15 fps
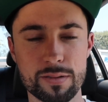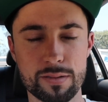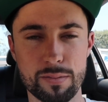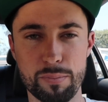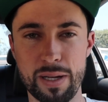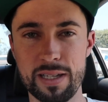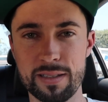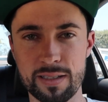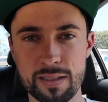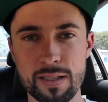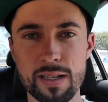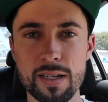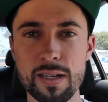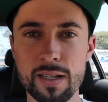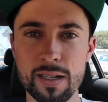It's
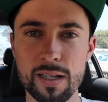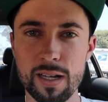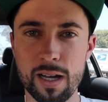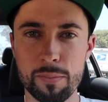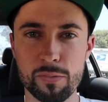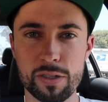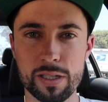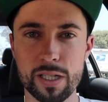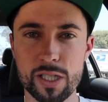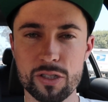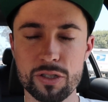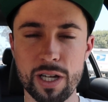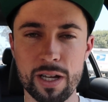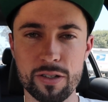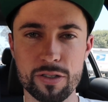amazing. Really
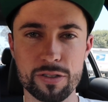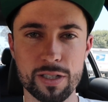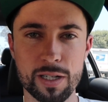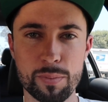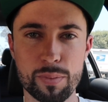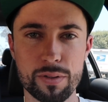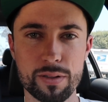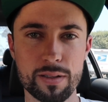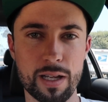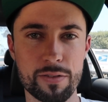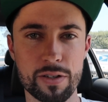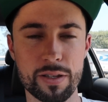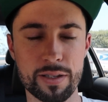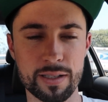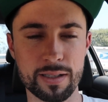just changes up
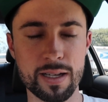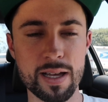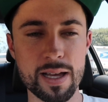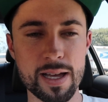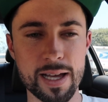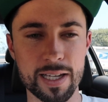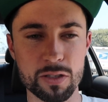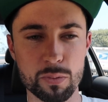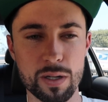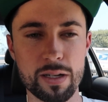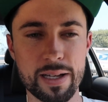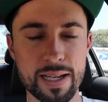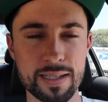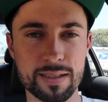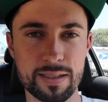everything, as
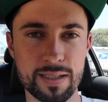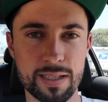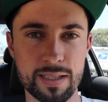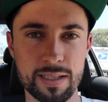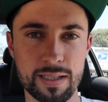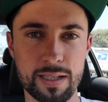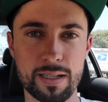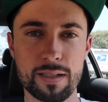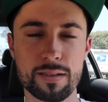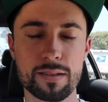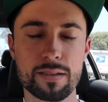well as the